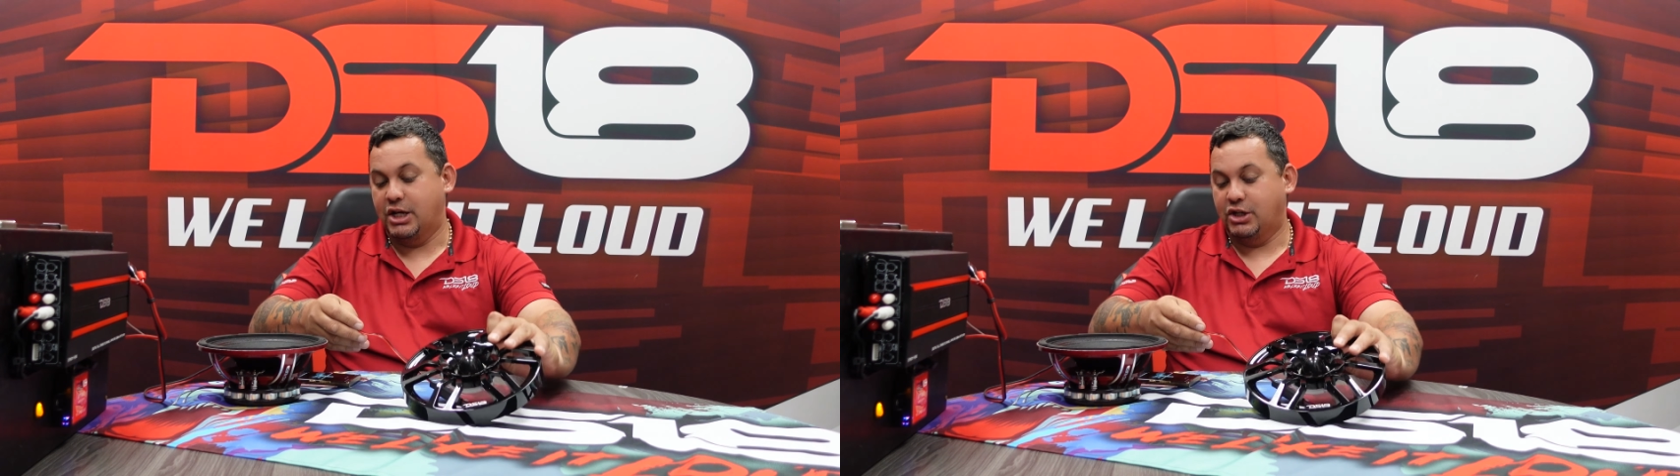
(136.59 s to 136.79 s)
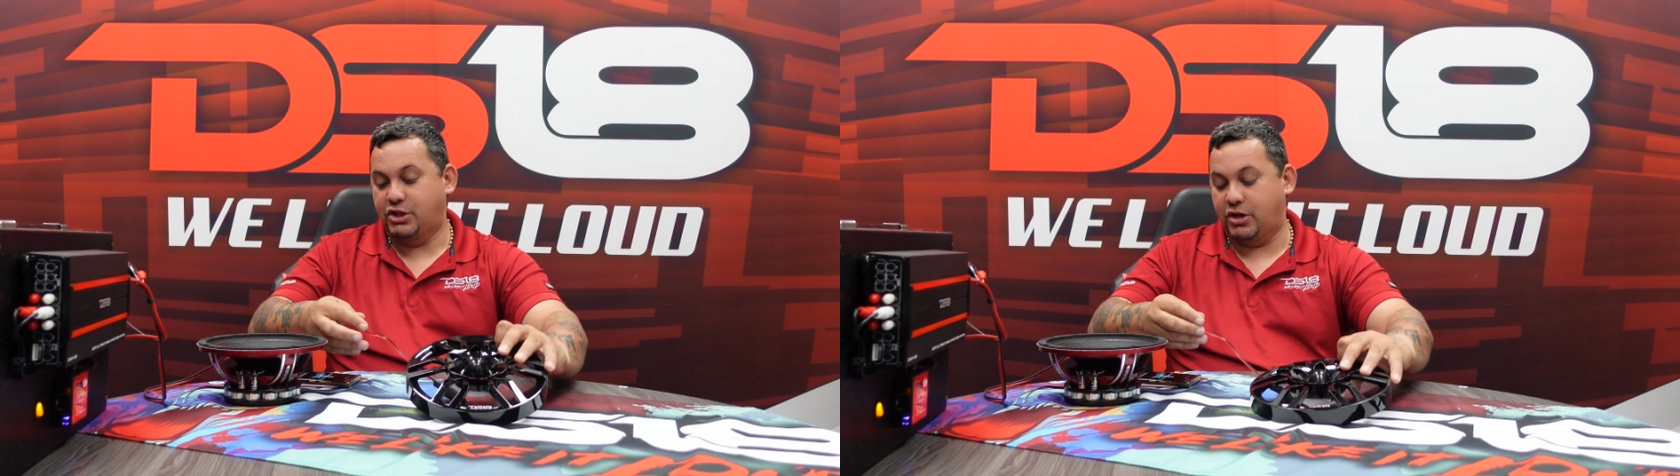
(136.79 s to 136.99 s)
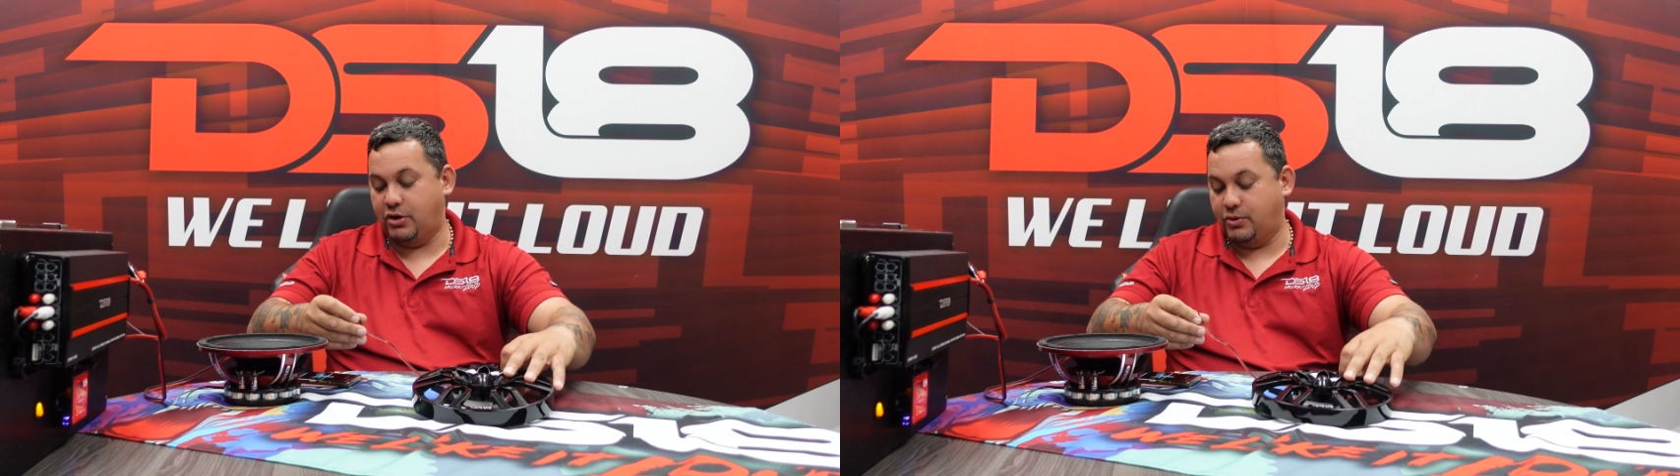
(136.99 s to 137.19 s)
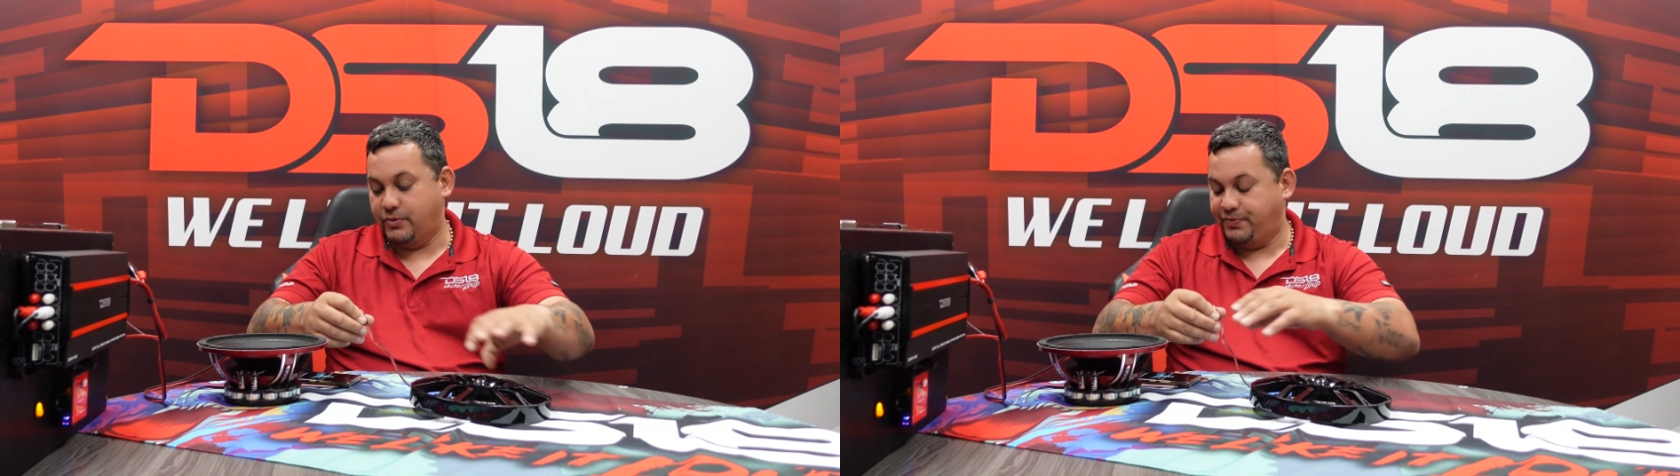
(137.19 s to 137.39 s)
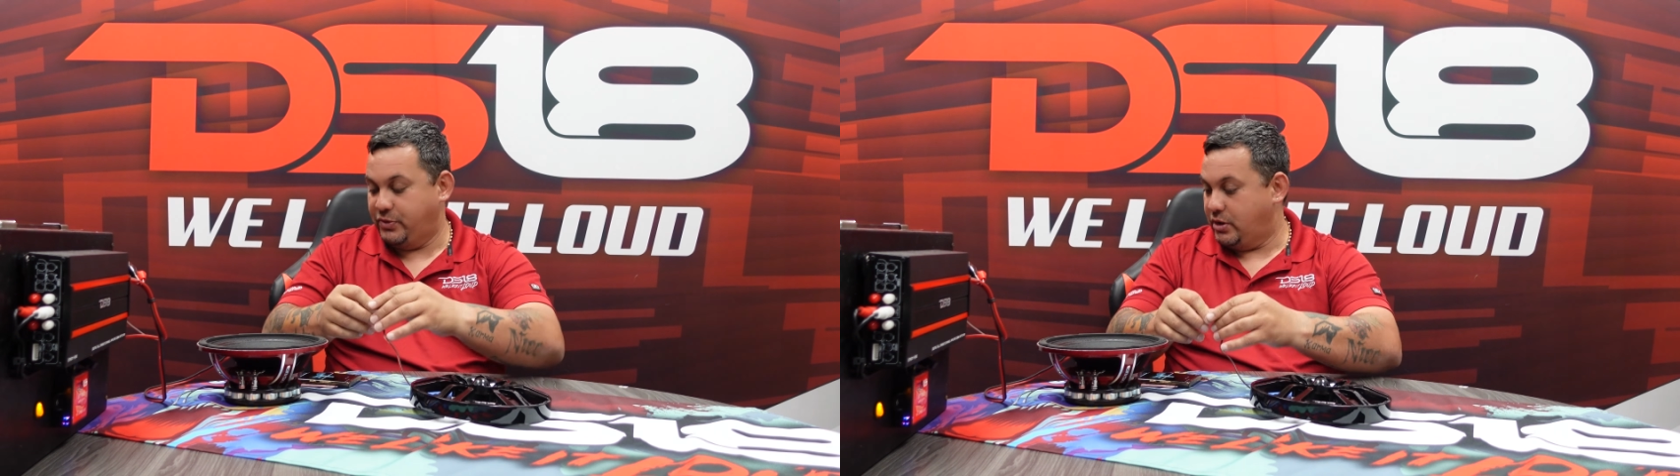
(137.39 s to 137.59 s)
So
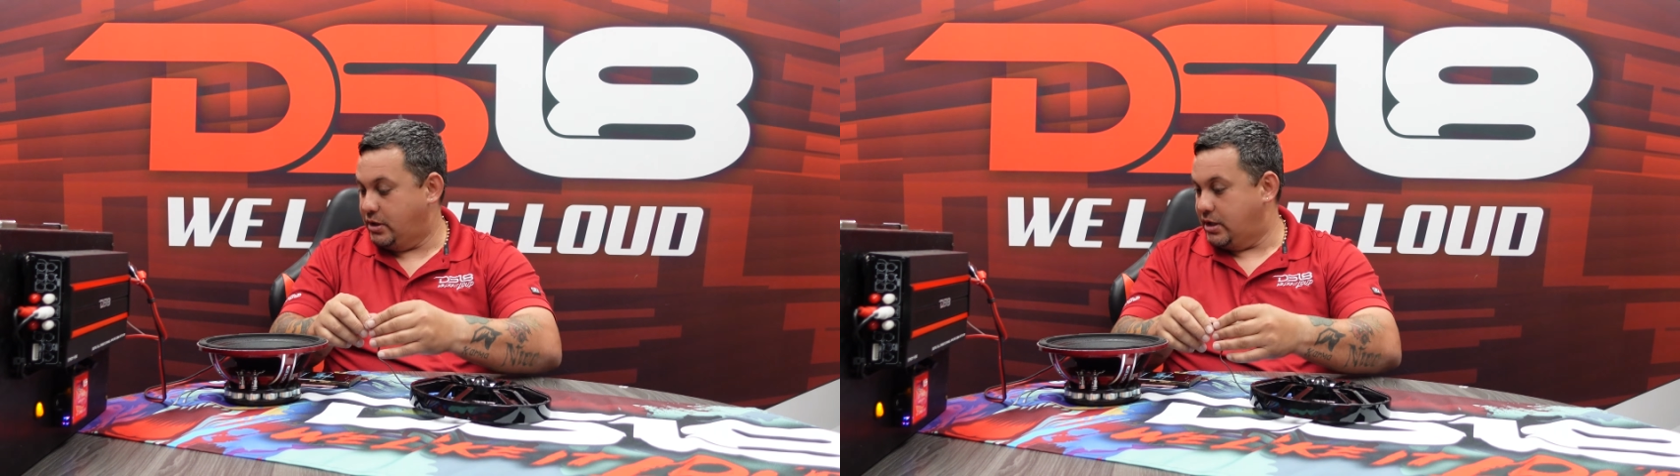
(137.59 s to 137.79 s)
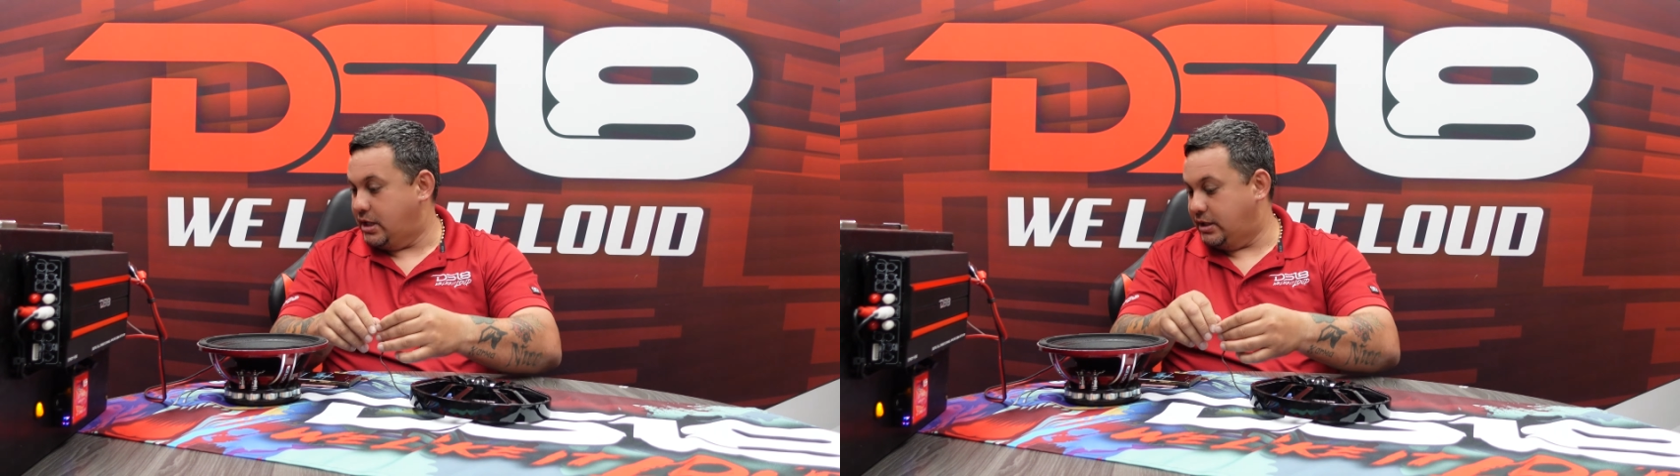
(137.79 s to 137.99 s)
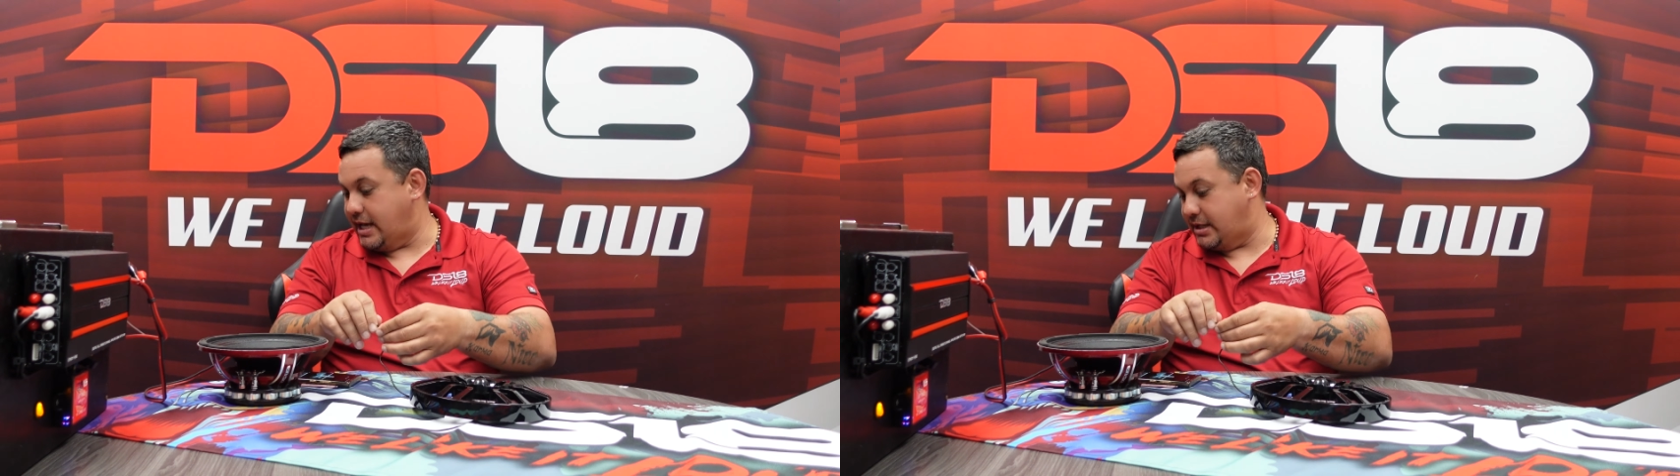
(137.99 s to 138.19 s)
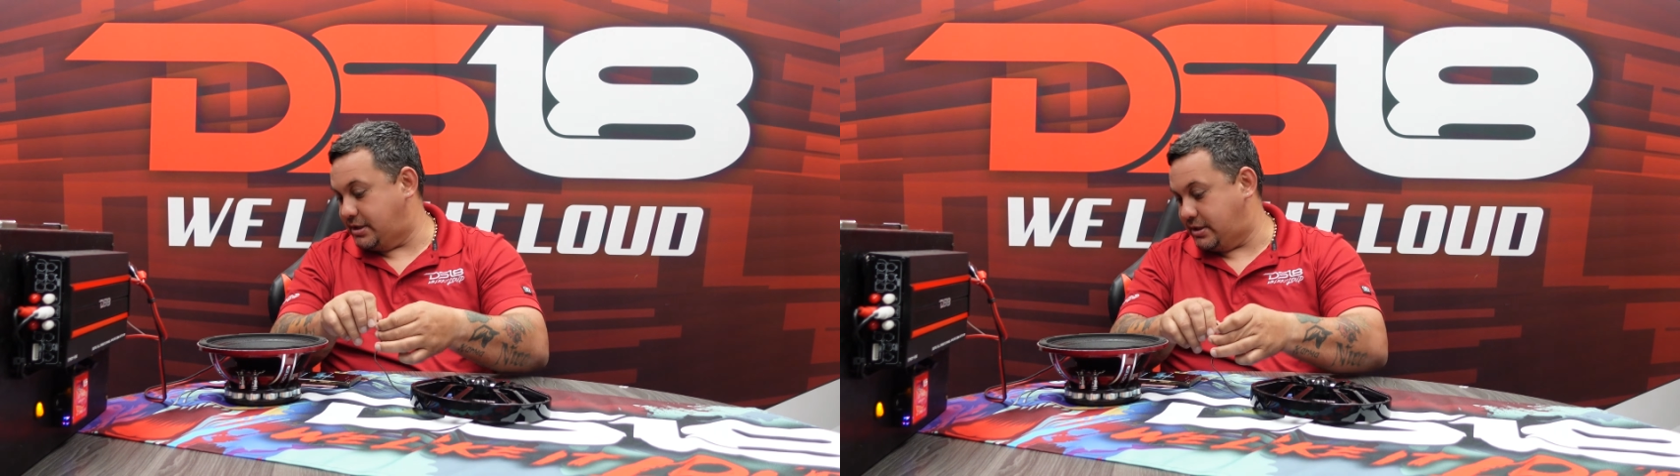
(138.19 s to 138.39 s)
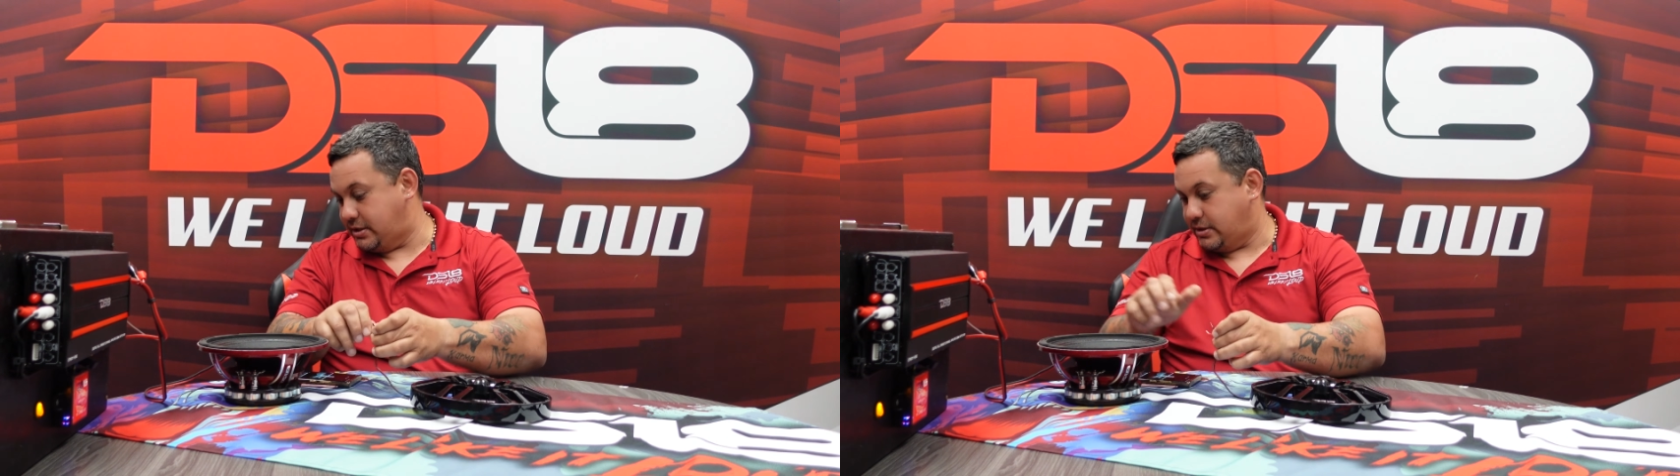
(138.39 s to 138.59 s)

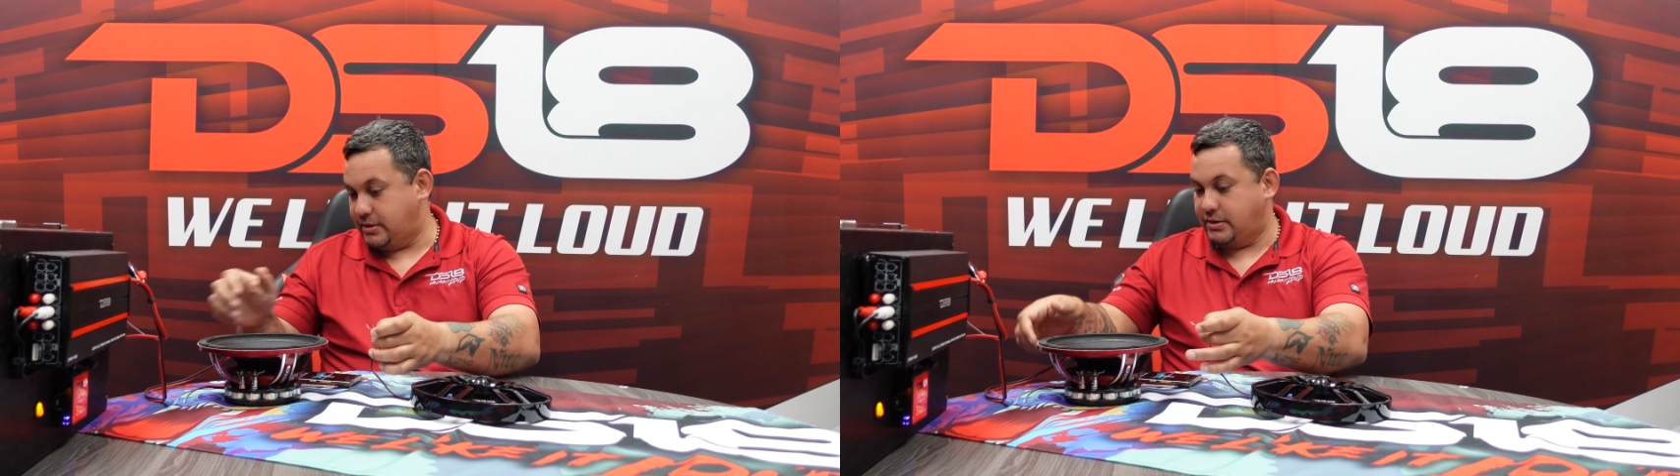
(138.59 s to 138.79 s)
let's